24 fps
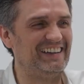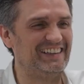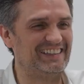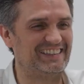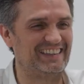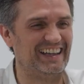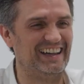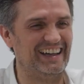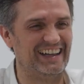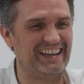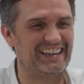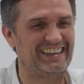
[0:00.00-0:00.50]
was
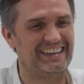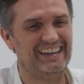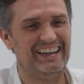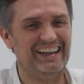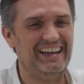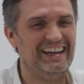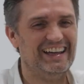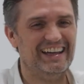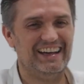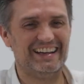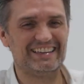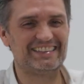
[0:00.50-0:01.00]
like,
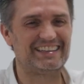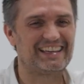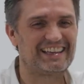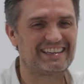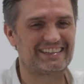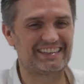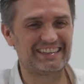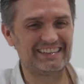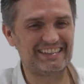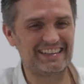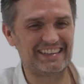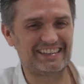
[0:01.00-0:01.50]
is
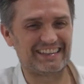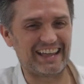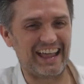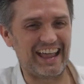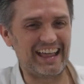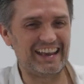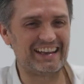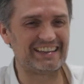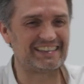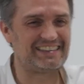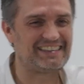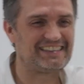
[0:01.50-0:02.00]
this a
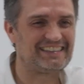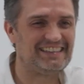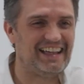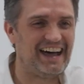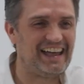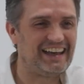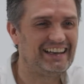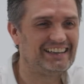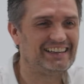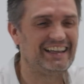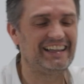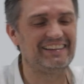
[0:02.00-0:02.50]
date? Is this
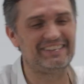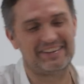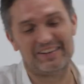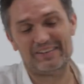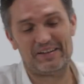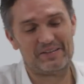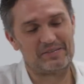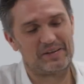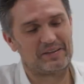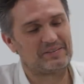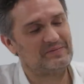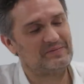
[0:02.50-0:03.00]
not a date? Yeah. Anyway.